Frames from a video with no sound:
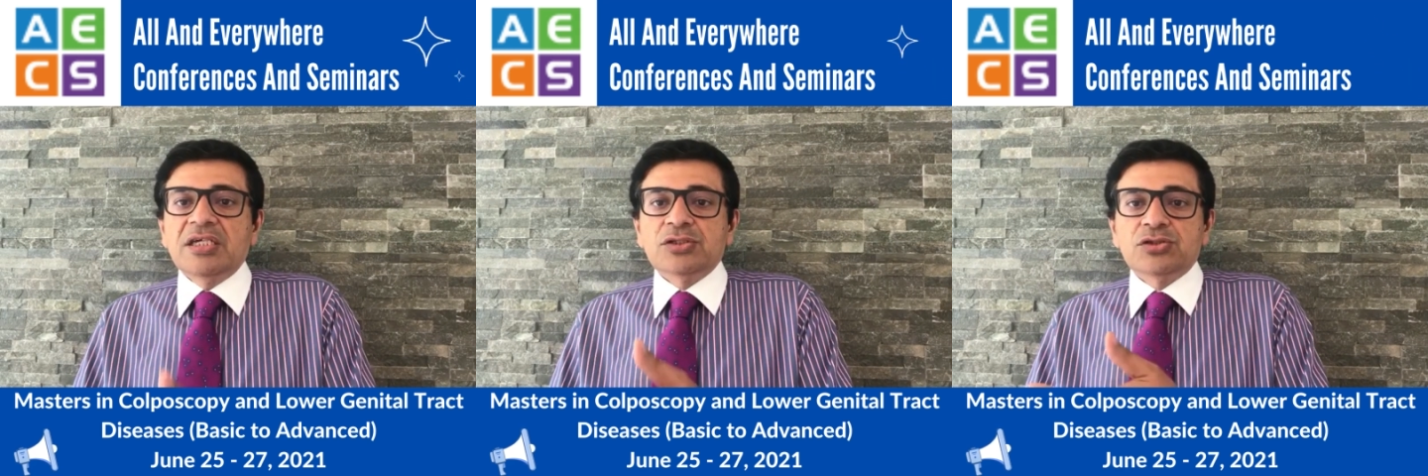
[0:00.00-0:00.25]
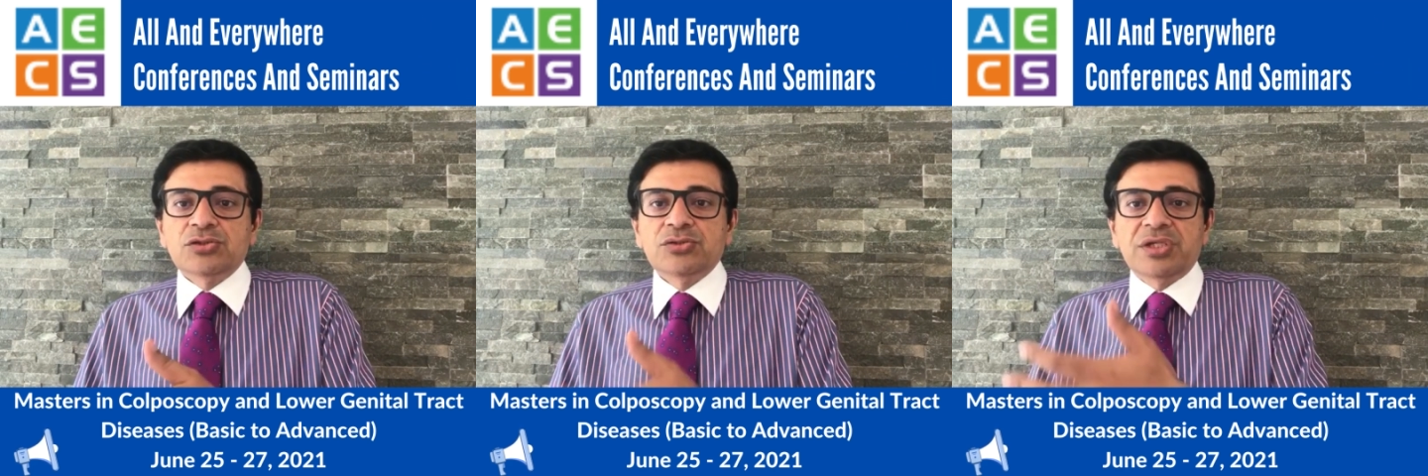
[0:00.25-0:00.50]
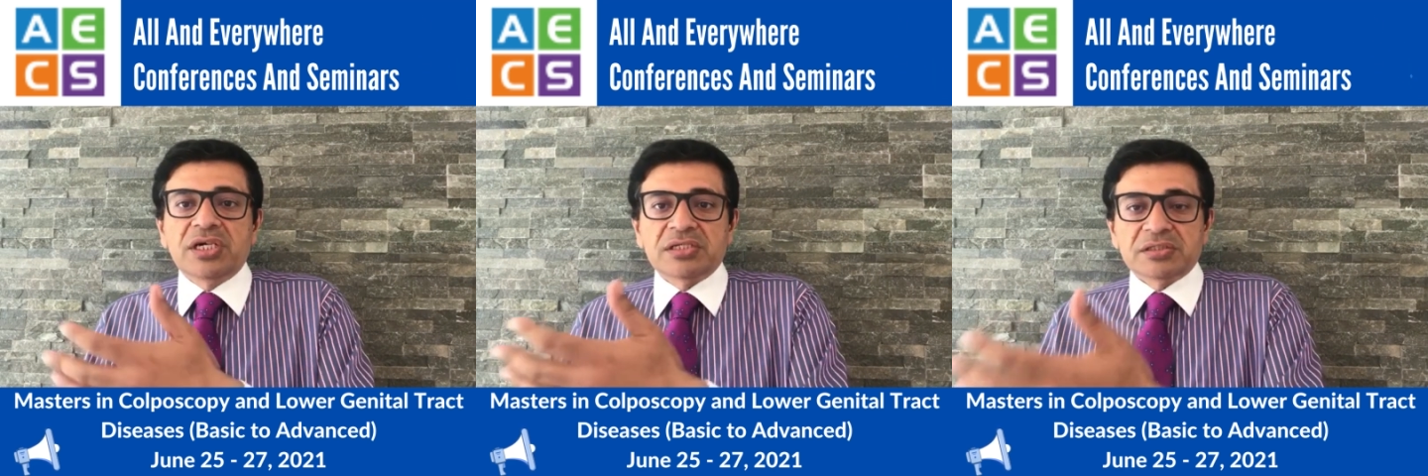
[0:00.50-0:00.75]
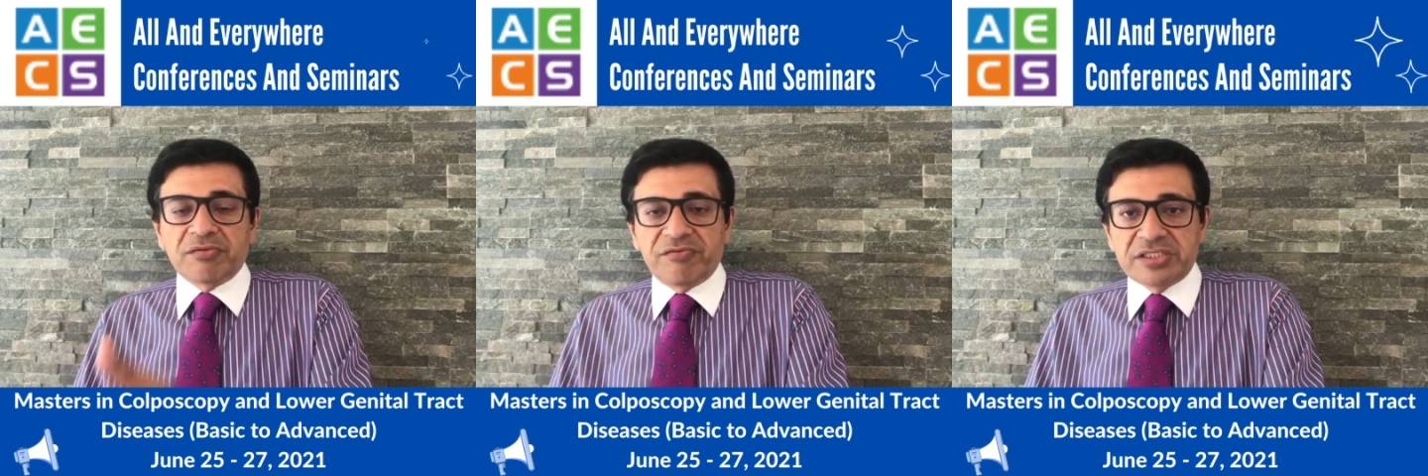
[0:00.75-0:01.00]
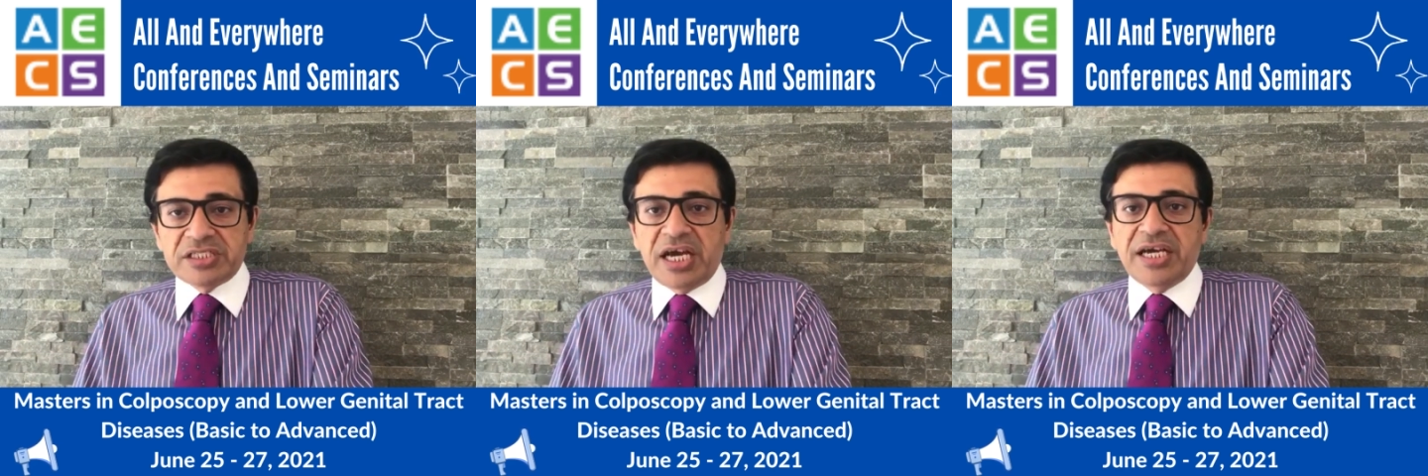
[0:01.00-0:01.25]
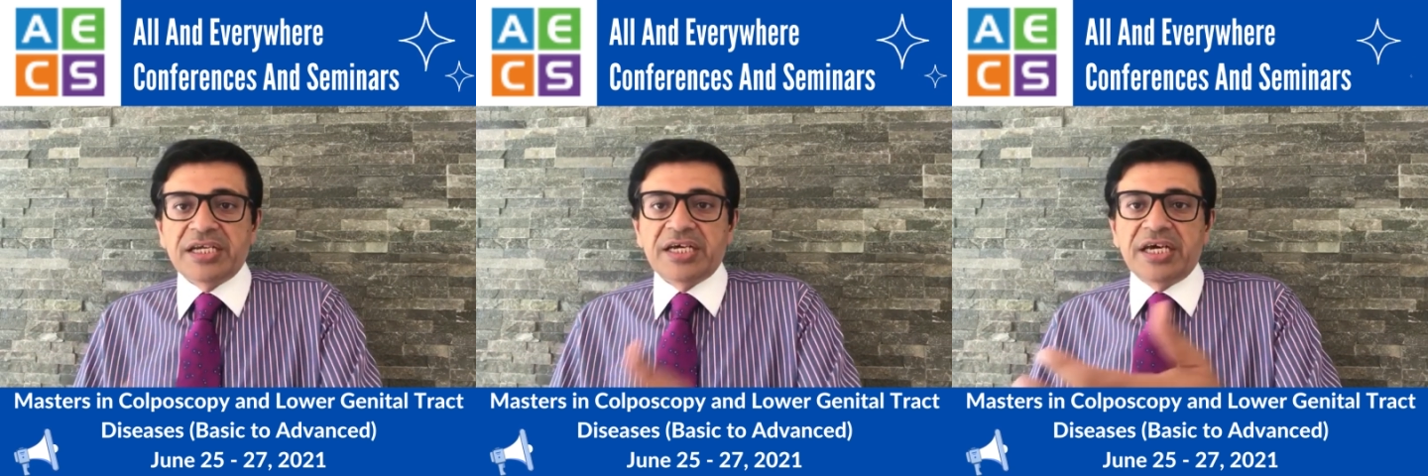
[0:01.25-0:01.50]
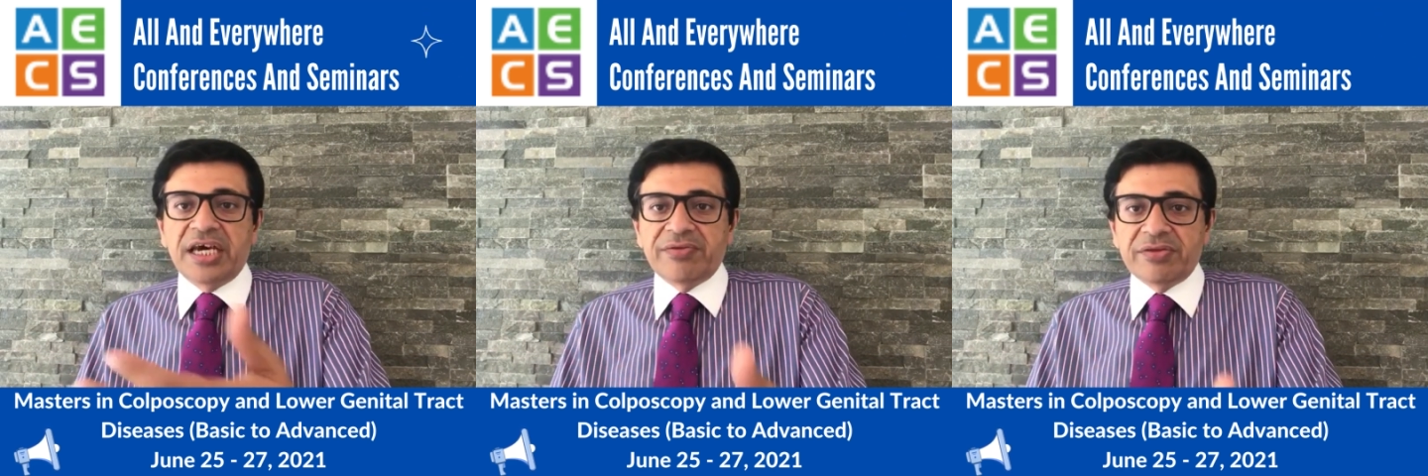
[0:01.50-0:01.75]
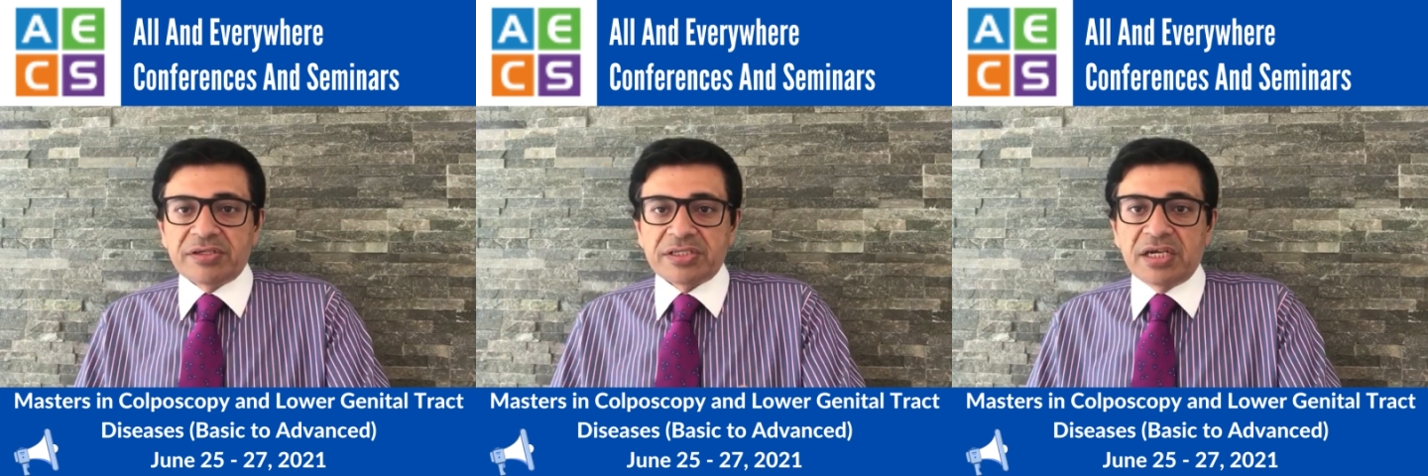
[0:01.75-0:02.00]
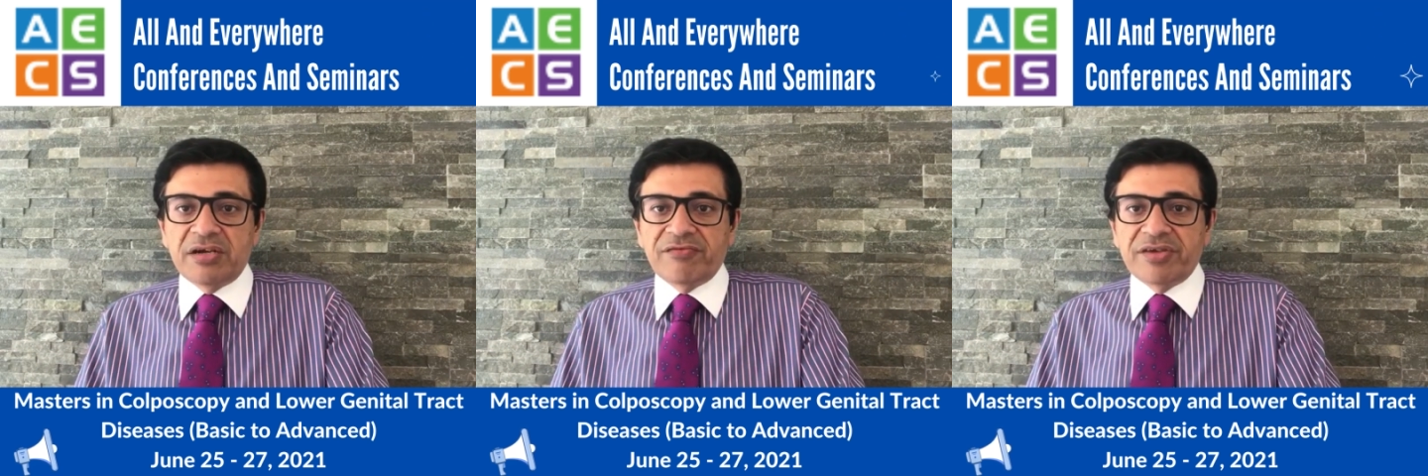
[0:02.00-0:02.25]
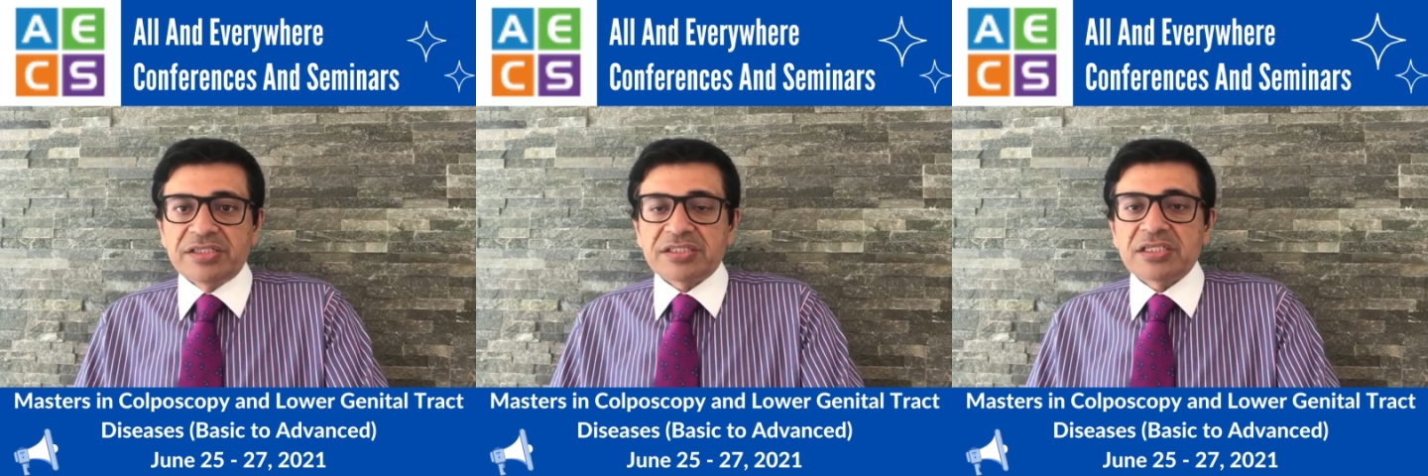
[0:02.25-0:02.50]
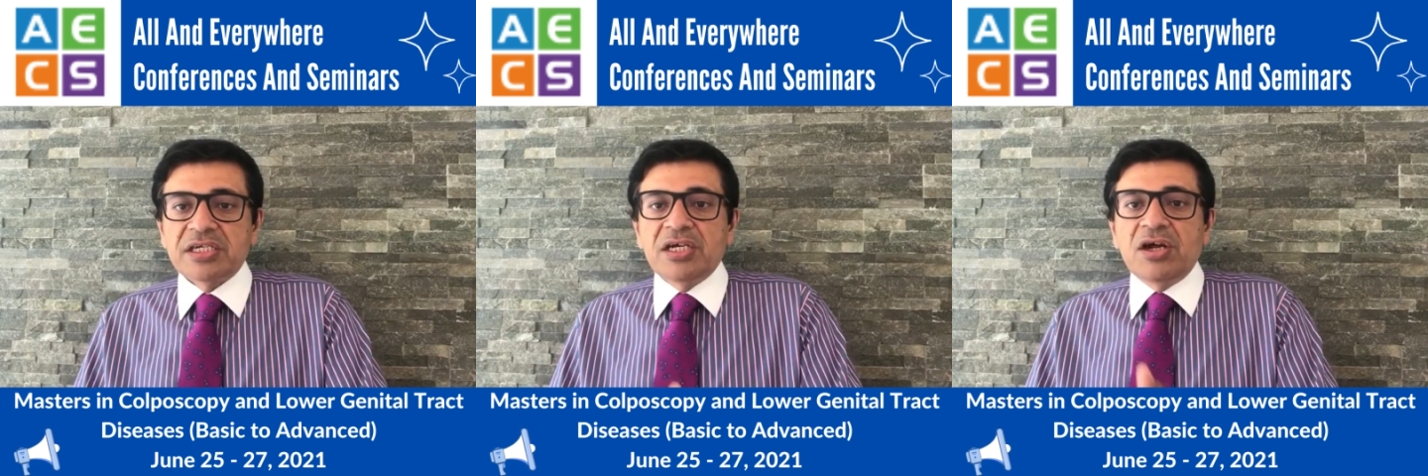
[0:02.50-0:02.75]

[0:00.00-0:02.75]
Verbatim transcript: to the vagina and the cervix,